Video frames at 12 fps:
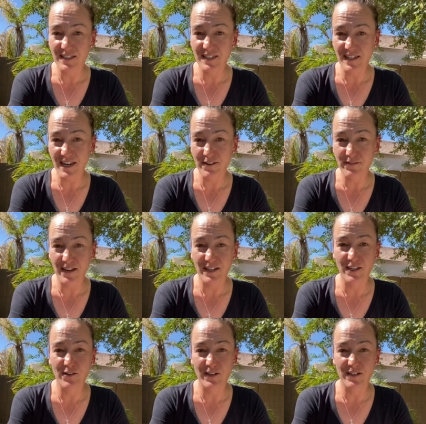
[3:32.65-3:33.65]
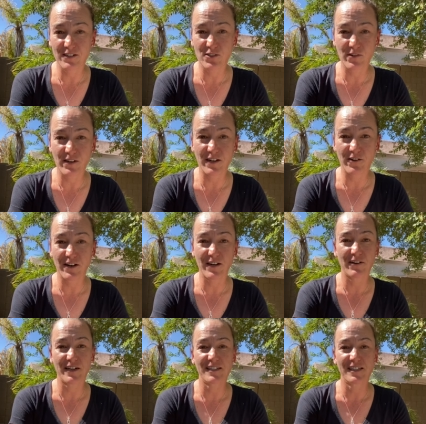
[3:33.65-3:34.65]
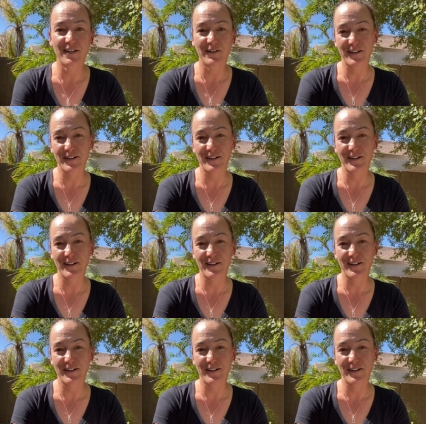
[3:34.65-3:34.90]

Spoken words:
safe and you can enjoy a great race here in